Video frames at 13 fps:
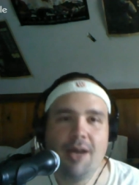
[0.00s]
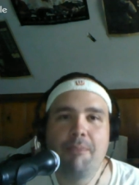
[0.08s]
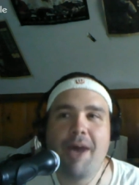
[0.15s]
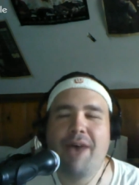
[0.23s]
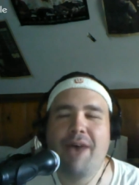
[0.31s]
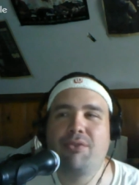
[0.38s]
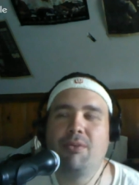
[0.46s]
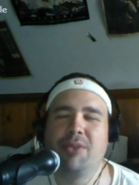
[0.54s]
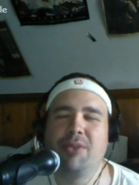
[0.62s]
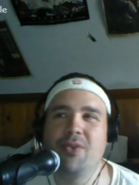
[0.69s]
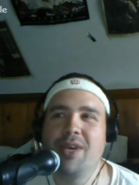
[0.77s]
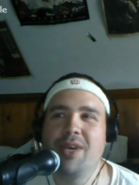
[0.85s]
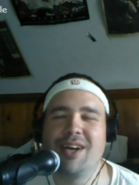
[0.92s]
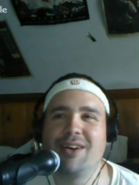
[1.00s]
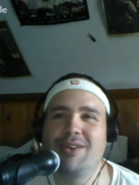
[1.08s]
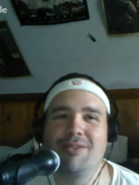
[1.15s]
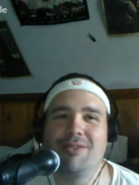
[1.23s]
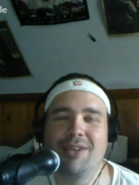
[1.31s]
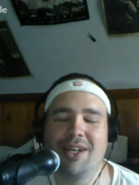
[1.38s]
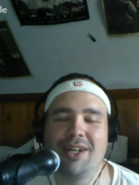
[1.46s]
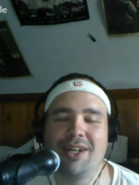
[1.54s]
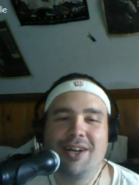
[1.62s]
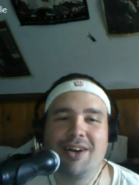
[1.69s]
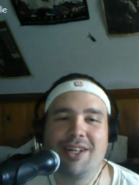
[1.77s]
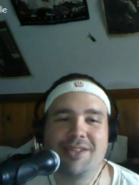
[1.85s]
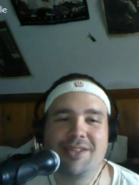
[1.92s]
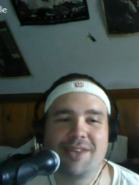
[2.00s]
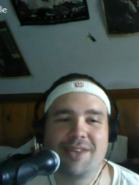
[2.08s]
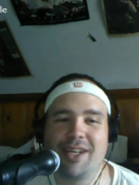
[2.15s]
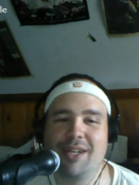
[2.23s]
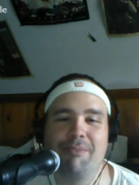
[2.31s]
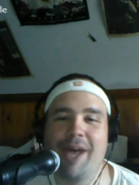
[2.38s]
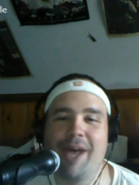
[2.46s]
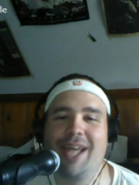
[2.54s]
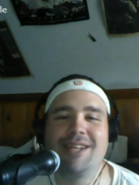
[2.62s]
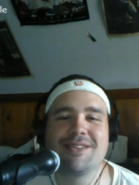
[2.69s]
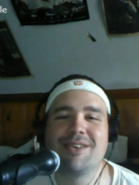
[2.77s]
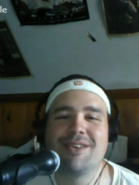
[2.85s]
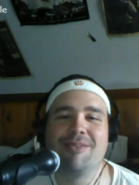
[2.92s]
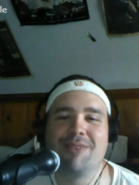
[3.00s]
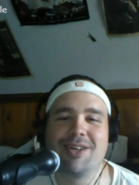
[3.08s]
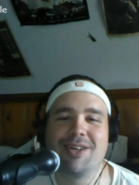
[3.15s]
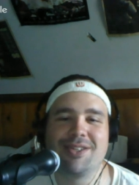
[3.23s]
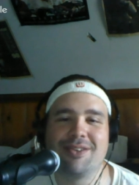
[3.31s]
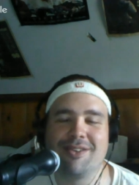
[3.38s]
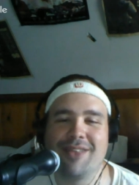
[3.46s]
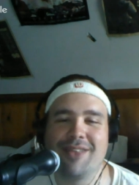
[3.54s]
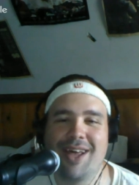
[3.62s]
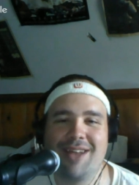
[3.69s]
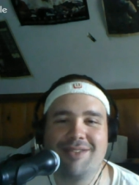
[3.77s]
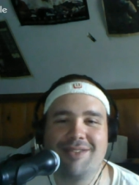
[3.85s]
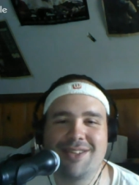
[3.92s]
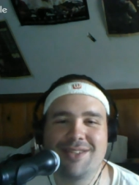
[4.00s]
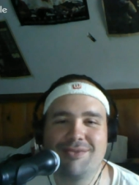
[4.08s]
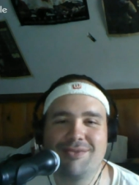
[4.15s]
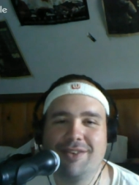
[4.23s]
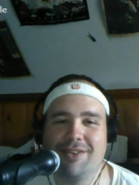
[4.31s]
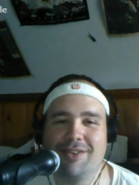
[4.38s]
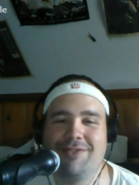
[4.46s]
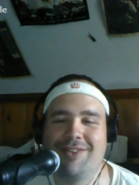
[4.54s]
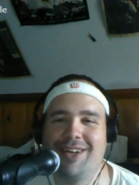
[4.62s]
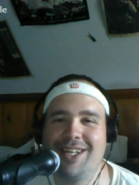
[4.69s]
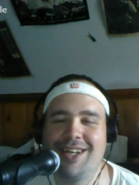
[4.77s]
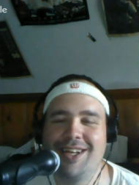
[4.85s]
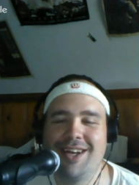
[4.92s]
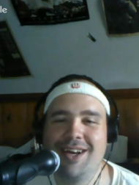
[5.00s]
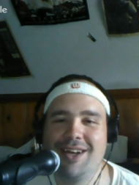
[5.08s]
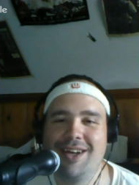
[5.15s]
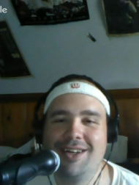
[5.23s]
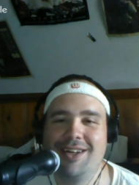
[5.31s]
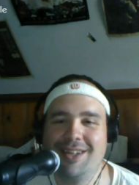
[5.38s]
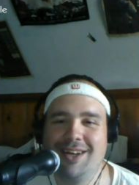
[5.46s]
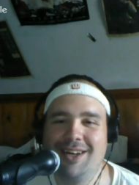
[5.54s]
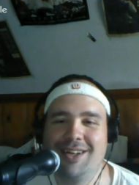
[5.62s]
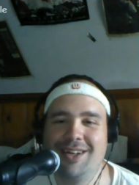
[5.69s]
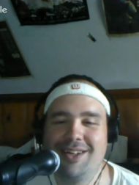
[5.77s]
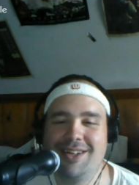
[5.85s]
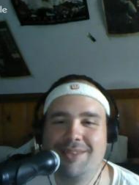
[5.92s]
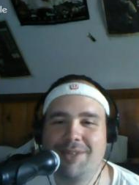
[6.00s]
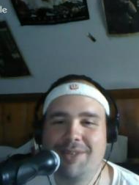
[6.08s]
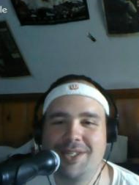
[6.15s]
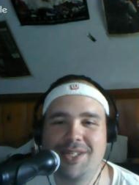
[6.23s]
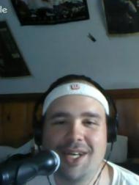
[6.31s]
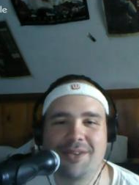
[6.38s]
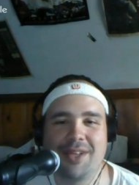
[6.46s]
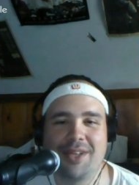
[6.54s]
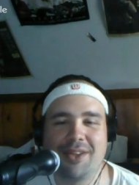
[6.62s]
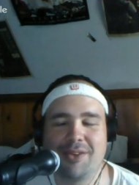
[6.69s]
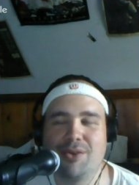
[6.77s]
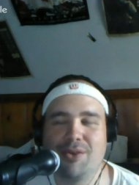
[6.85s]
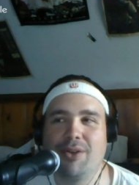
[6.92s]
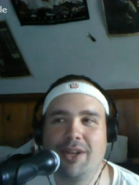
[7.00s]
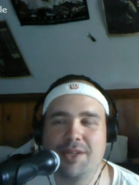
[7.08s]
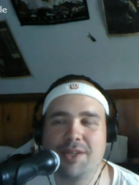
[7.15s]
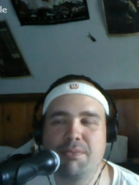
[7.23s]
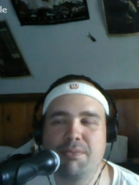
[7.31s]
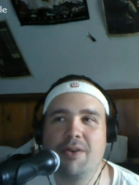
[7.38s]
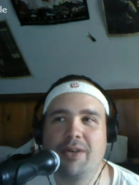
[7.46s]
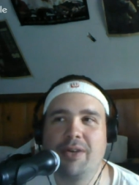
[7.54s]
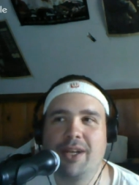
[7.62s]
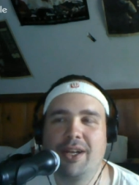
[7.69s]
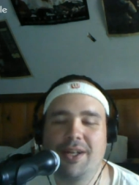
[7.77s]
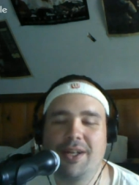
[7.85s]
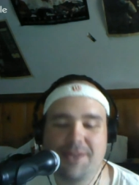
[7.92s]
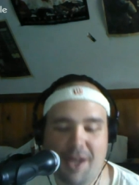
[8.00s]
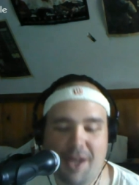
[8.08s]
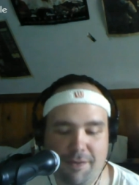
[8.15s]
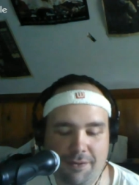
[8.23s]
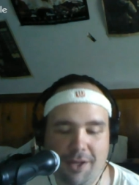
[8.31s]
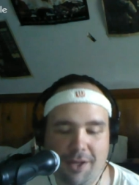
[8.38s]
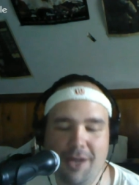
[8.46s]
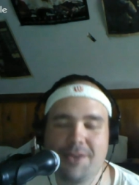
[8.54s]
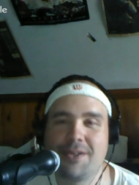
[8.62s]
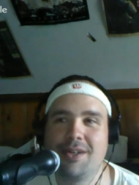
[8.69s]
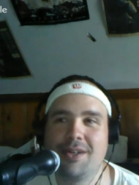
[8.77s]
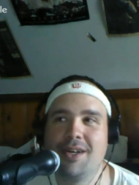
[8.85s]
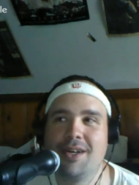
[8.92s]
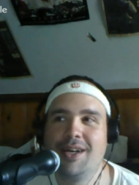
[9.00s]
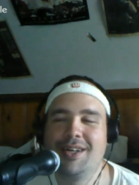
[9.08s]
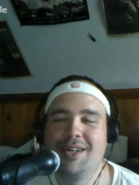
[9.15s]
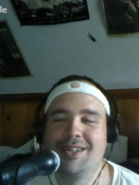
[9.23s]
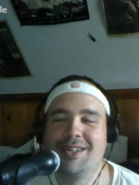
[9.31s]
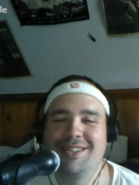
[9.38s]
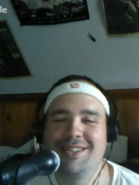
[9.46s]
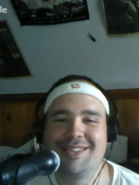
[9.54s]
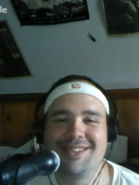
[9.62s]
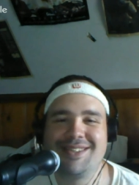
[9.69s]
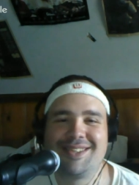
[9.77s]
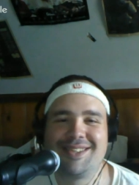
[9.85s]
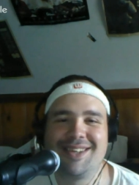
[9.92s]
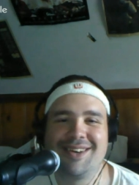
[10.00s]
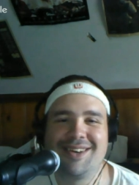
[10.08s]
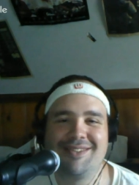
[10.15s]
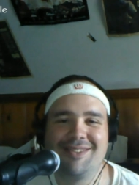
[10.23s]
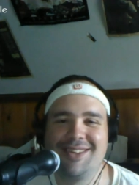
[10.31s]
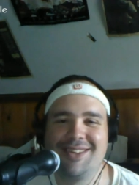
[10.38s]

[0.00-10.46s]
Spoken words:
bathroom, you hear it going in there, and he's like in pain so much and all that, which is really funny. Yeah. But she tells him that the toilet is broken and does not flush. So